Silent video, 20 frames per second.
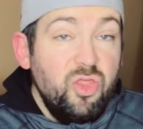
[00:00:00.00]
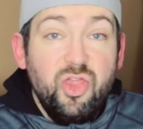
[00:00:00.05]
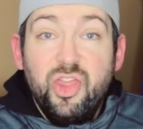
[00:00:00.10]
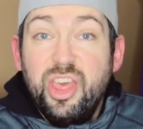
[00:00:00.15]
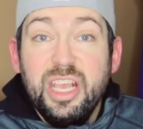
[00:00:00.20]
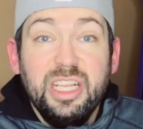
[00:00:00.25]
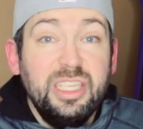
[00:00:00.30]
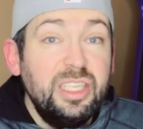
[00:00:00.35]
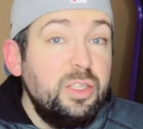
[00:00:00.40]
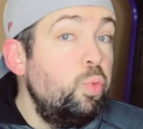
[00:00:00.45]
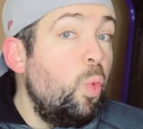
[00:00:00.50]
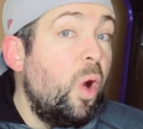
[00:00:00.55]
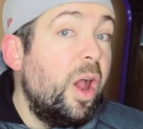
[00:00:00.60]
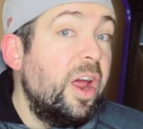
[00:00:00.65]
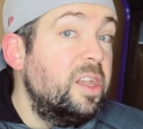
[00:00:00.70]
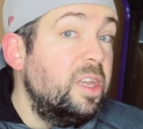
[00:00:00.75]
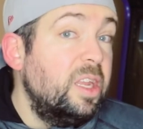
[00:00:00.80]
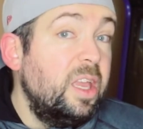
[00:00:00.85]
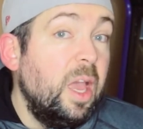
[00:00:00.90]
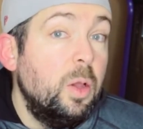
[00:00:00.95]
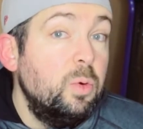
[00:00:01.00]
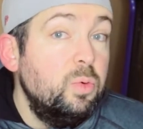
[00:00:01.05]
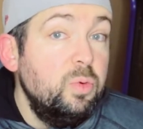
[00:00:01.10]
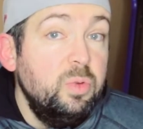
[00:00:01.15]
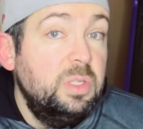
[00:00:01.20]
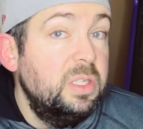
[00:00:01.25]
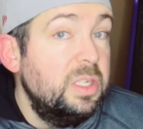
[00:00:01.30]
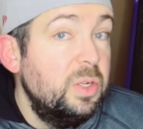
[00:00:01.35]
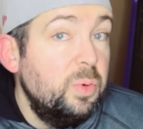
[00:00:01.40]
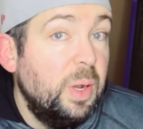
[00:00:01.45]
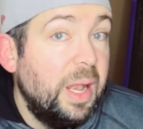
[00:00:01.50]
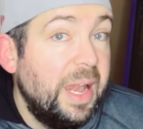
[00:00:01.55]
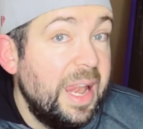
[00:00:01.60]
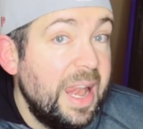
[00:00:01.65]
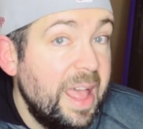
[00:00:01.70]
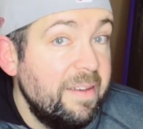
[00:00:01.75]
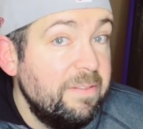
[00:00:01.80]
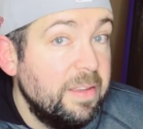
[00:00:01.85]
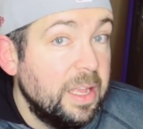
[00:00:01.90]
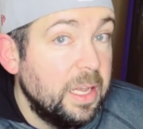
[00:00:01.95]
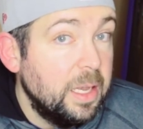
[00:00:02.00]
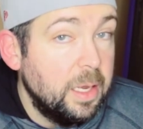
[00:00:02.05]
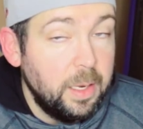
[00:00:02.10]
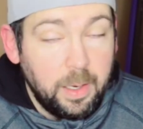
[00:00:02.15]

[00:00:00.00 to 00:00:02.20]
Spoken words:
This one goes to 11.